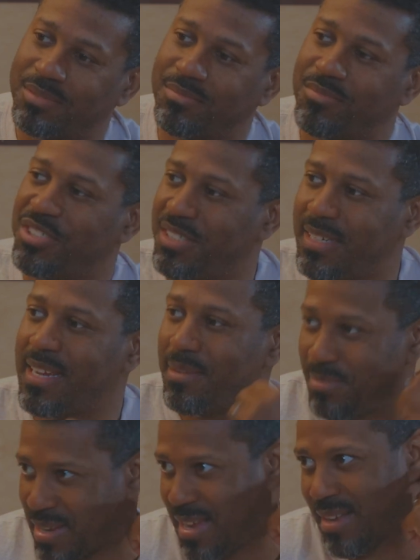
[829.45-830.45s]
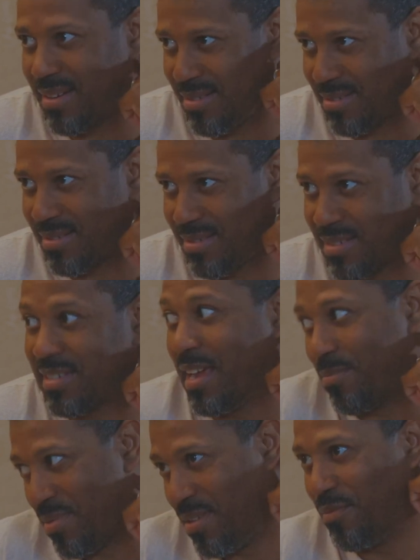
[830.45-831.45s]
she kept
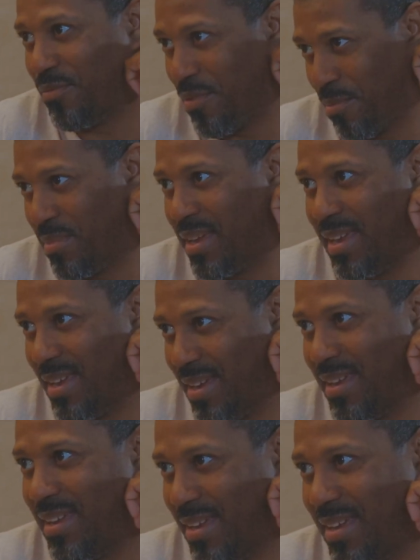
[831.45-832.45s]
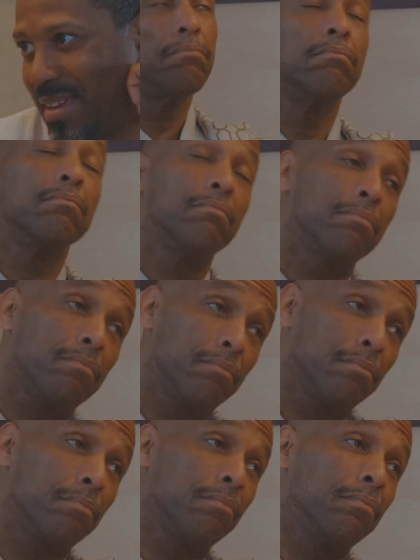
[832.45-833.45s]
him from me in that
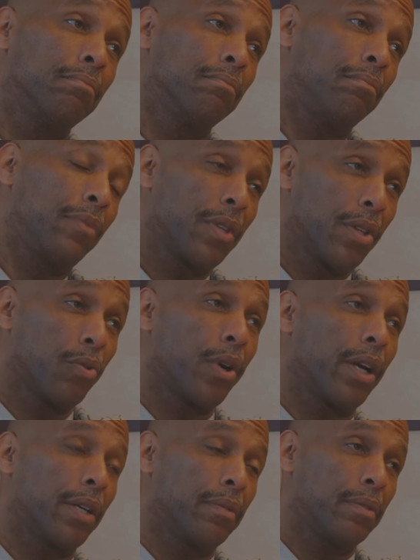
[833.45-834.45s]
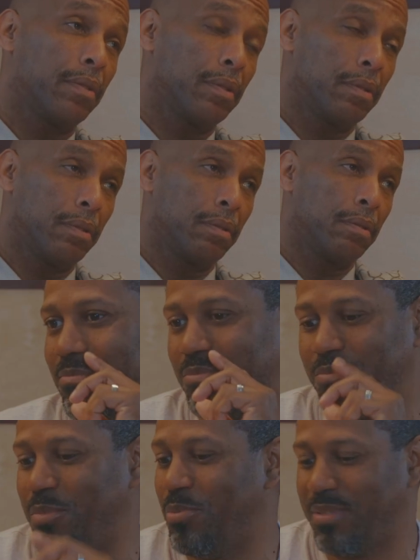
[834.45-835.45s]
regard. It was like,
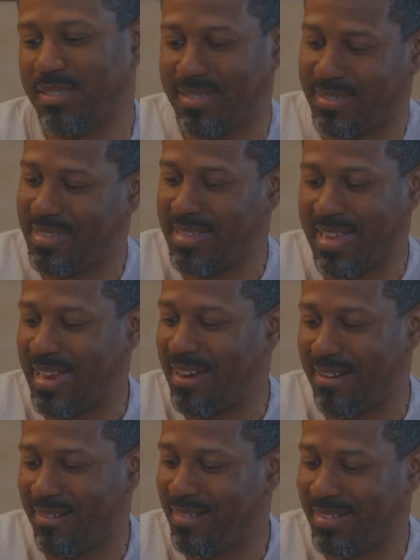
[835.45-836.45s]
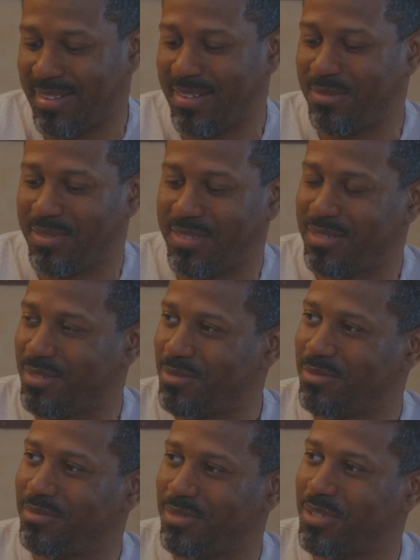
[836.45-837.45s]
he was there and then,
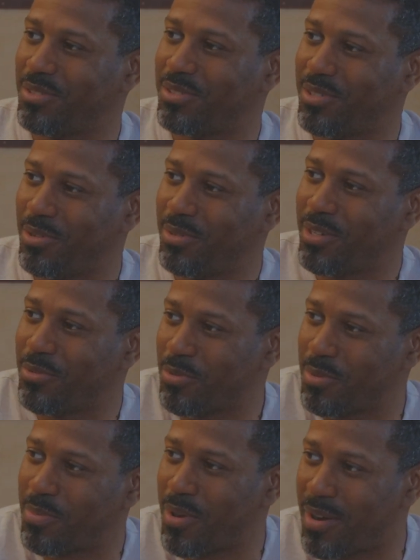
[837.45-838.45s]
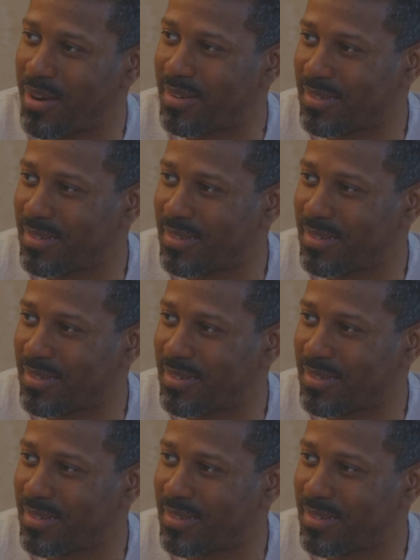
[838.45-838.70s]
slowly grew apart.